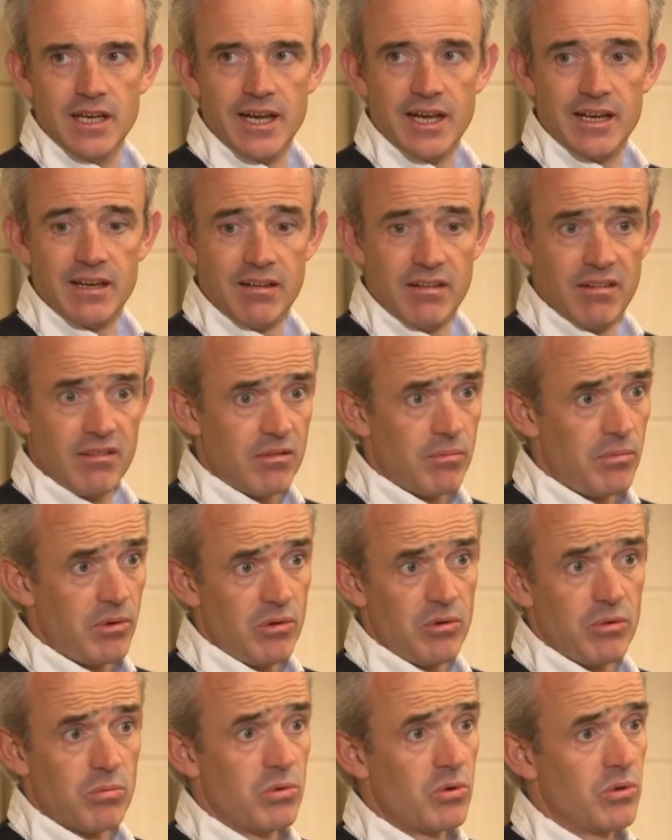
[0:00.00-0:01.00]
And look, we,
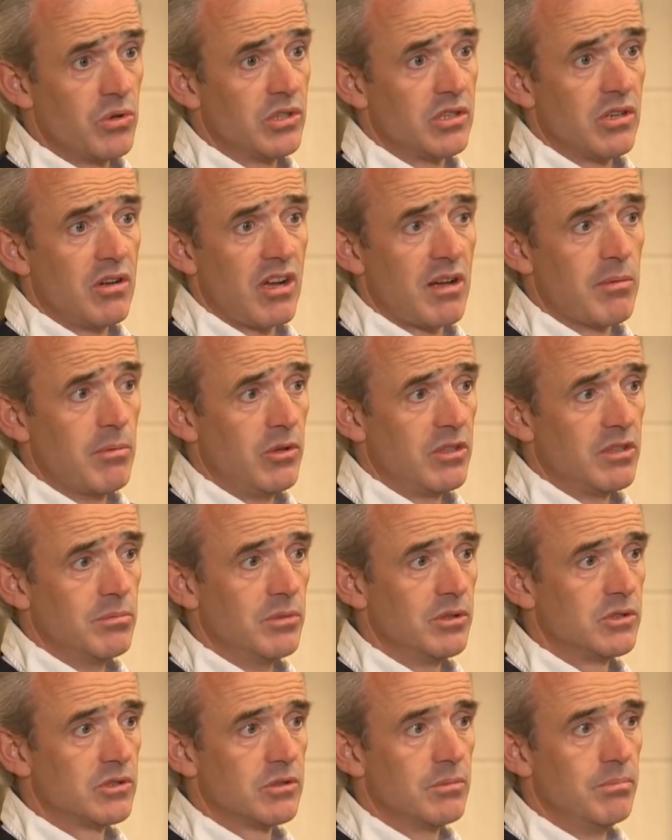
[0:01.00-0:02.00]
look, we're going to talk about
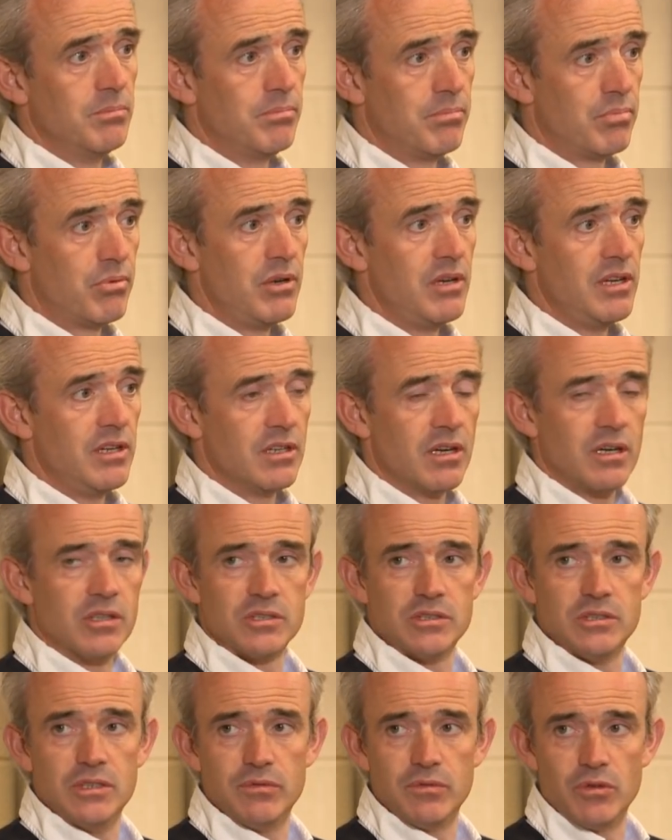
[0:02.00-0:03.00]
them, but some brilliant
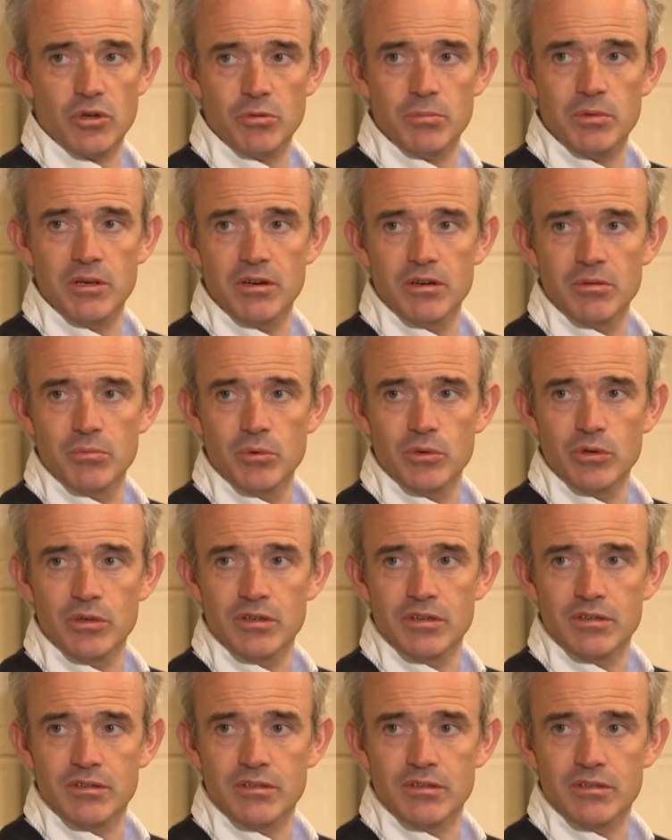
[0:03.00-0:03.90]
horses have come here and won.